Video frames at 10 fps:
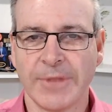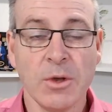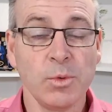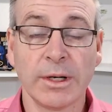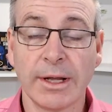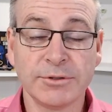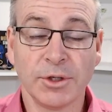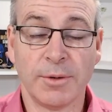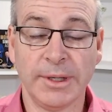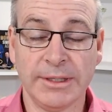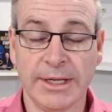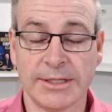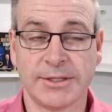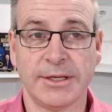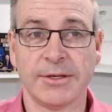We'd love to. I mean, yes,
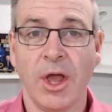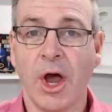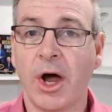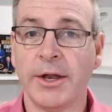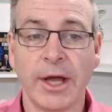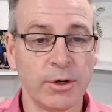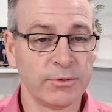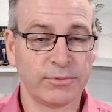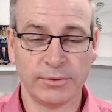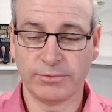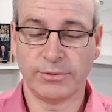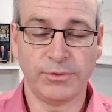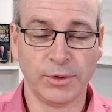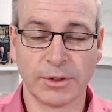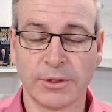I know of a
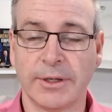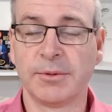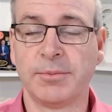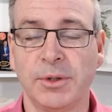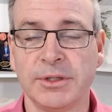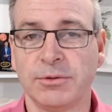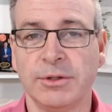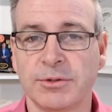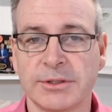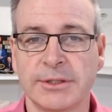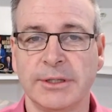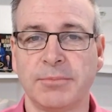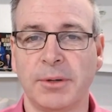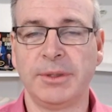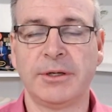few of the Collingwood boys are interested in
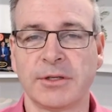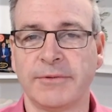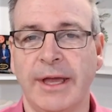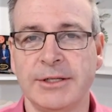property because I've had